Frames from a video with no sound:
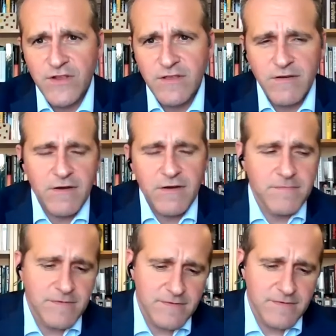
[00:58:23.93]
There are,
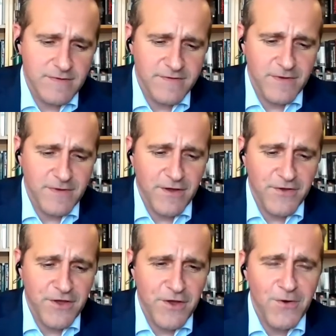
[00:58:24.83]
as we all
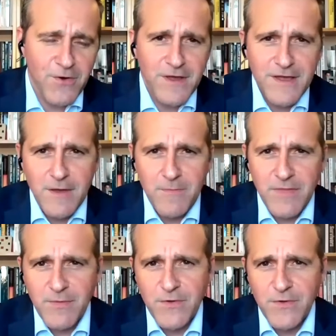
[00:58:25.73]
know,
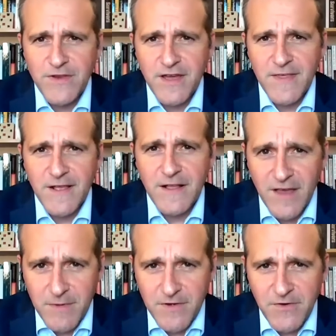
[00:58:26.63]
people who deny the
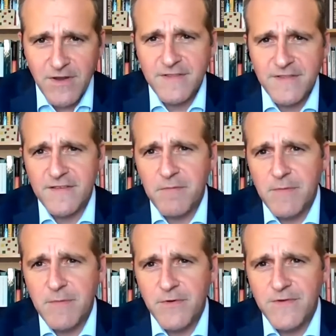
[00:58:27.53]
climate crisis,
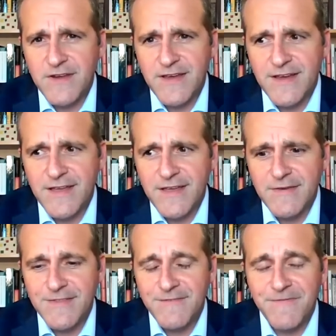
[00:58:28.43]
people who
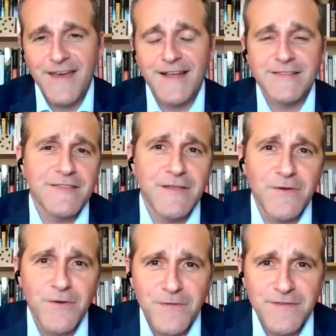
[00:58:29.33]
deny the fact that the
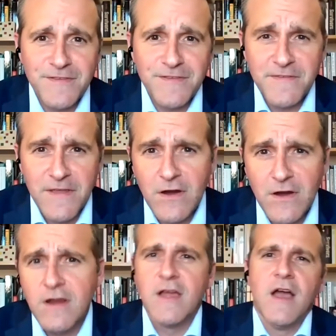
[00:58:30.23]
Earth is a sphere.